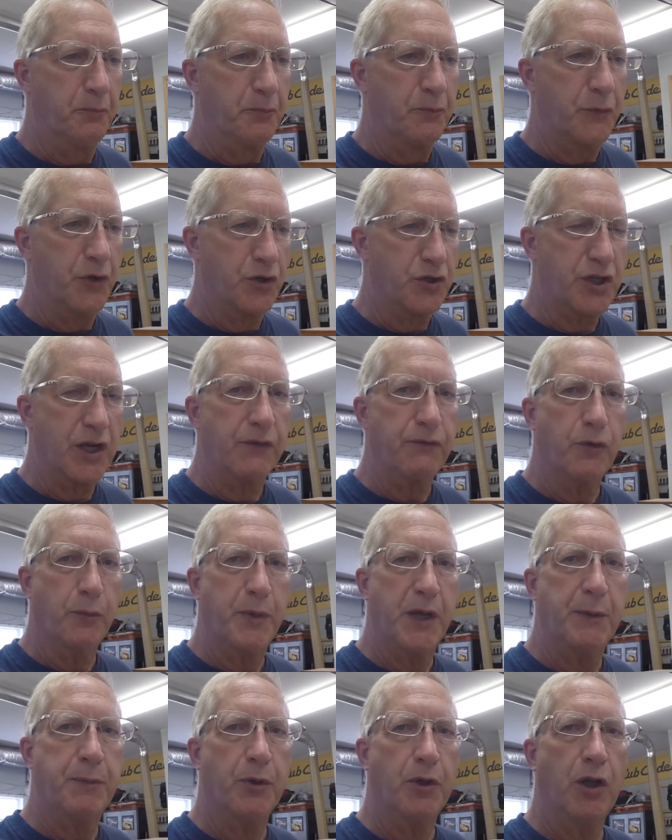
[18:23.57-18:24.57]
There's several
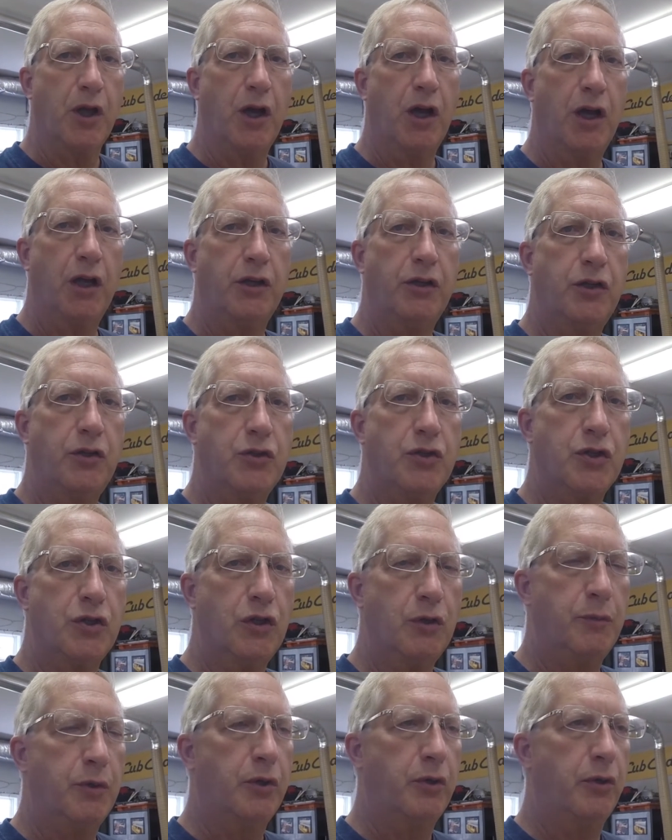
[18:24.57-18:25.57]
people on
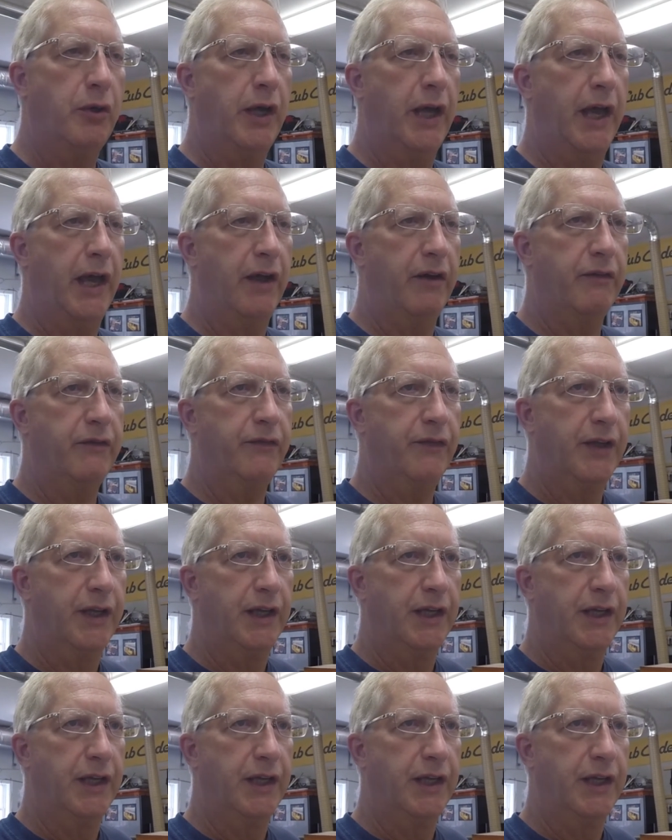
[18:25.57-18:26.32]
YouTube who have